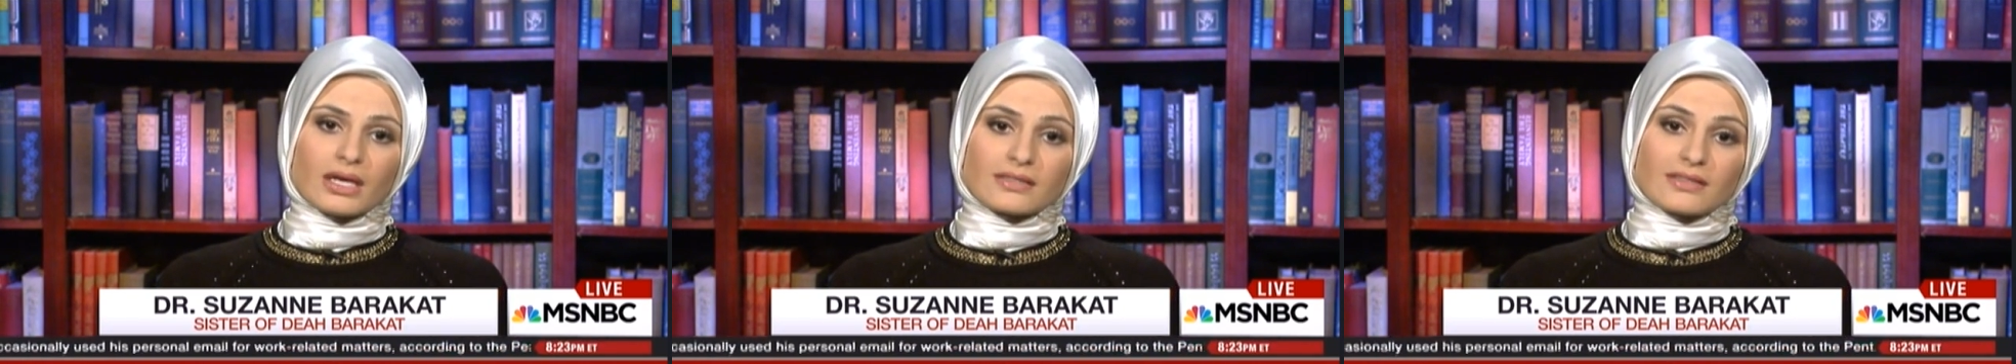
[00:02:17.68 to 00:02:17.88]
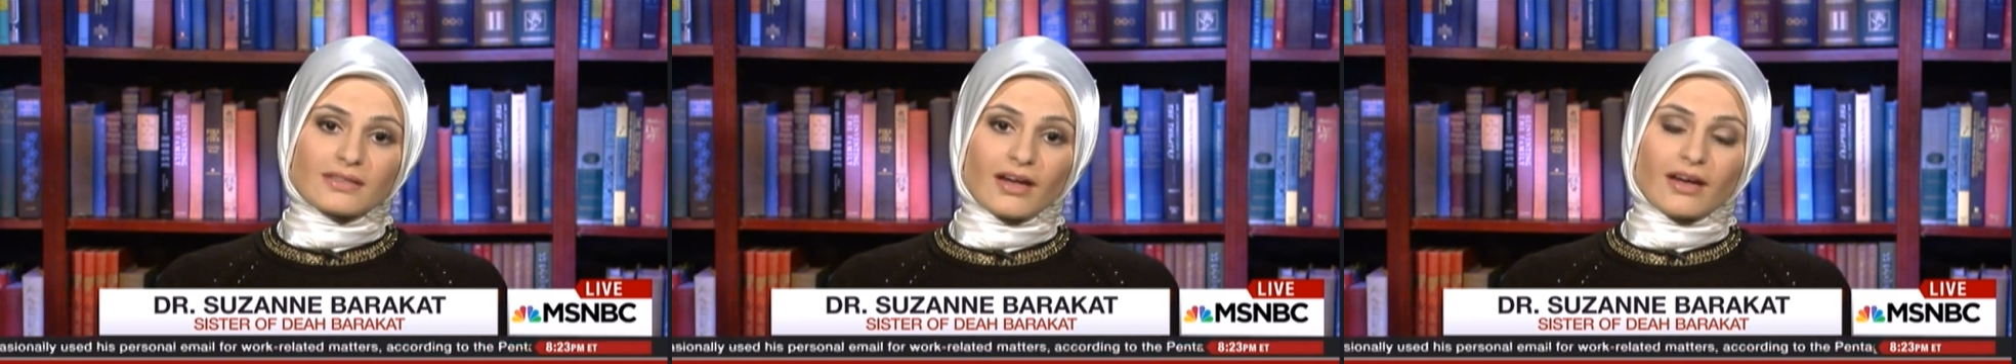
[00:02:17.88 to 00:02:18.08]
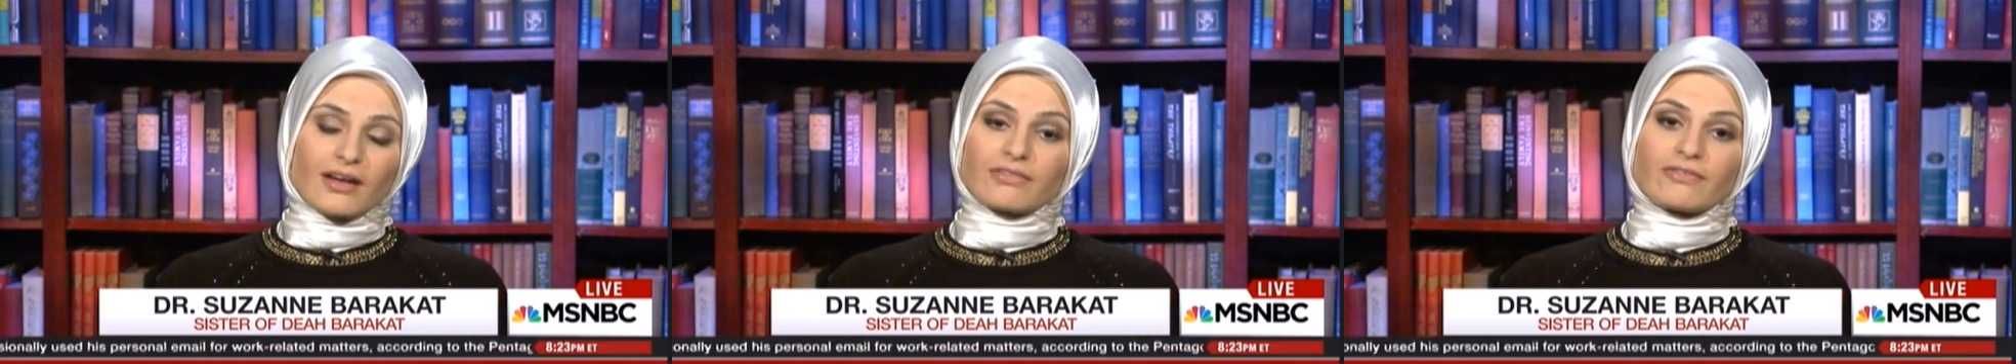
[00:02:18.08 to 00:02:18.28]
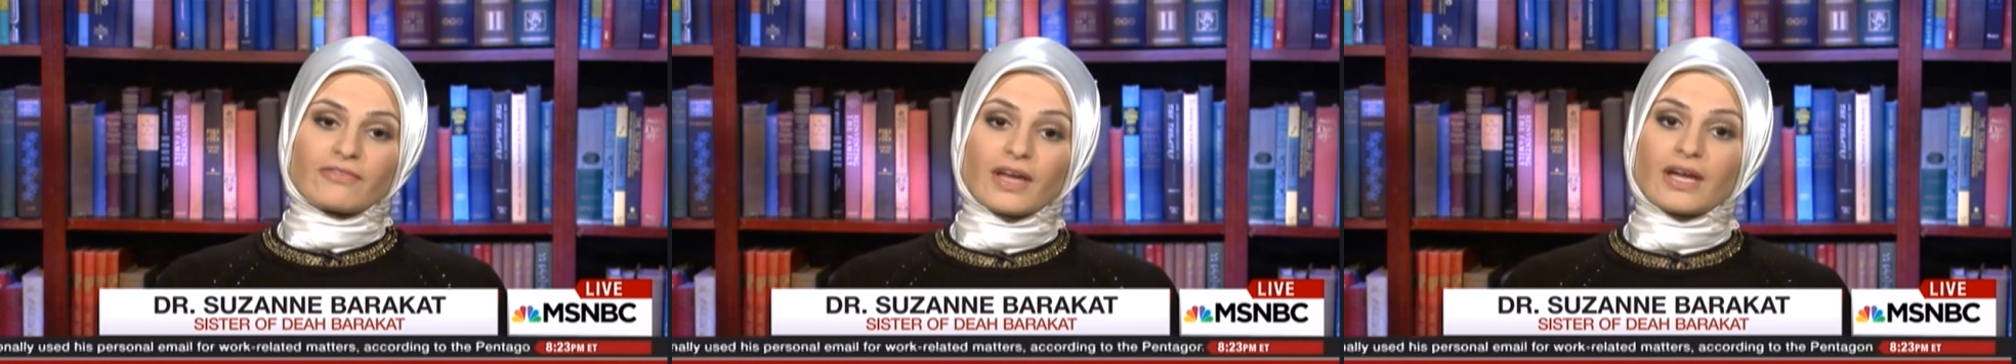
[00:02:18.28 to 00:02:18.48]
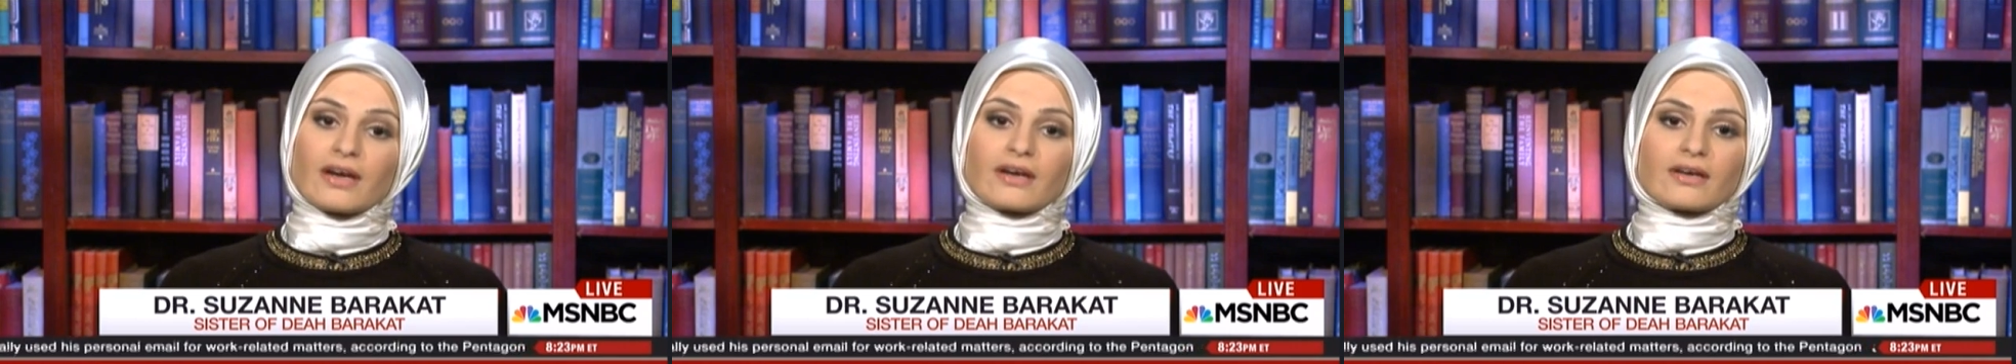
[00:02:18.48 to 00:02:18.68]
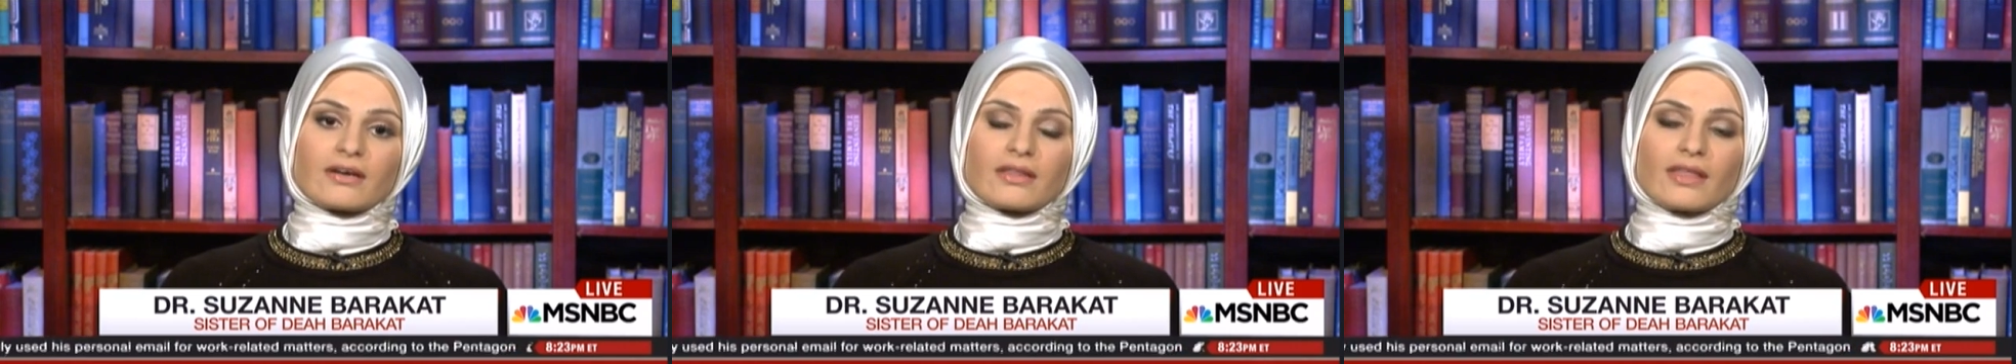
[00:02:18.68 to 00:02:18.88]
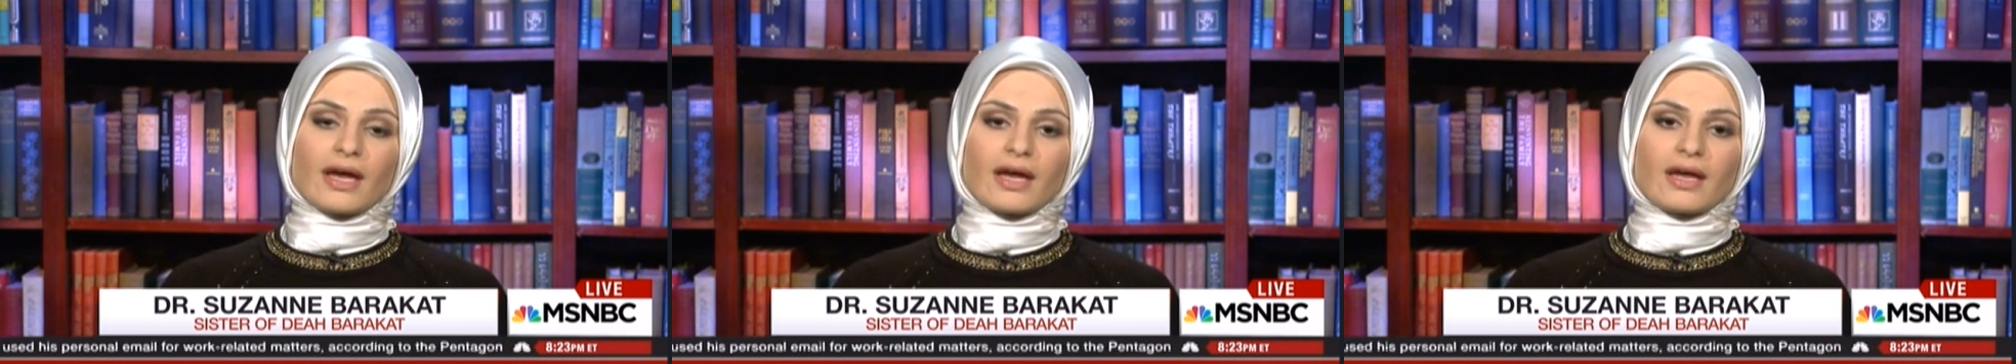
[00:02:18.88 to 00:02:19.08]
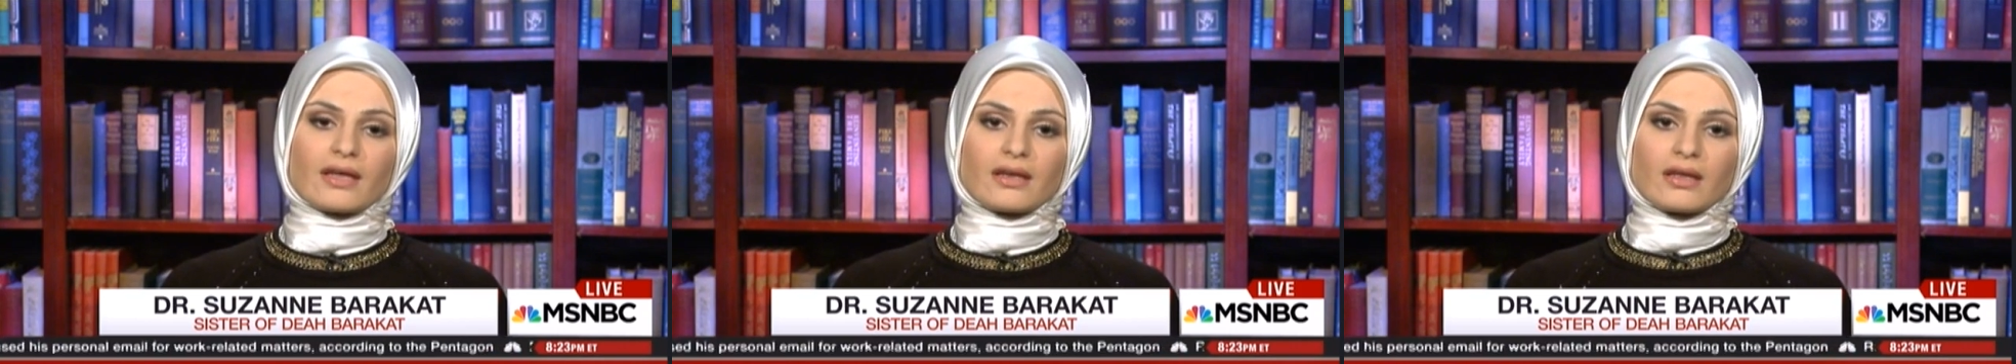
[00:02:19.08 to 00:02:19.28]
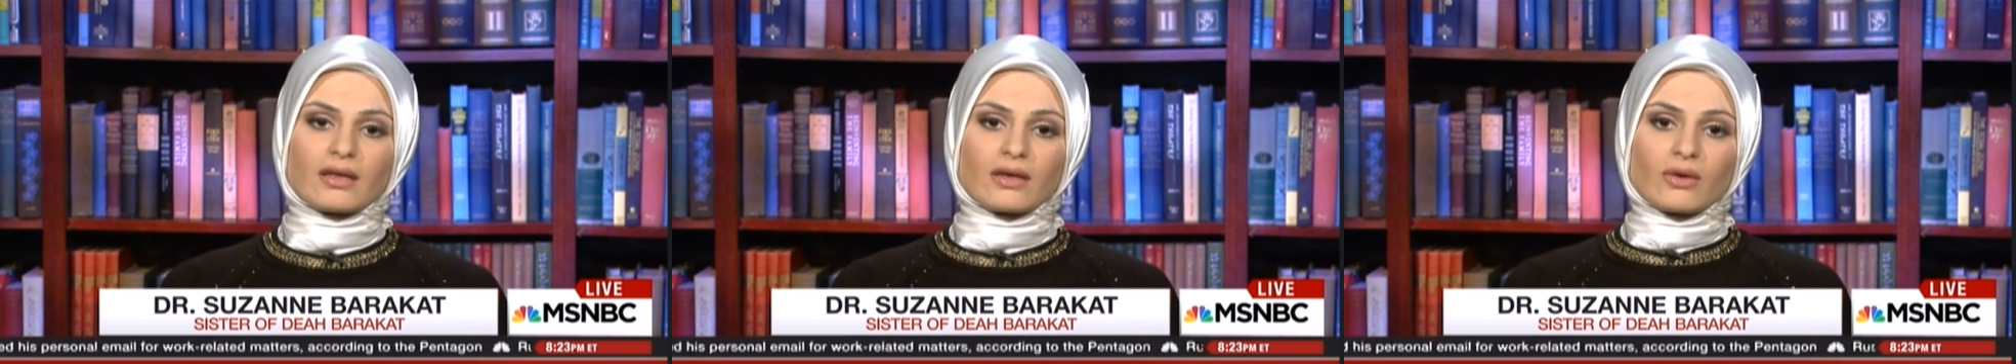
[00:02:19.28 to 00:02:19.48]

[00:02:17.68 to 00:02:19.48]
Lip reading: It's not fair that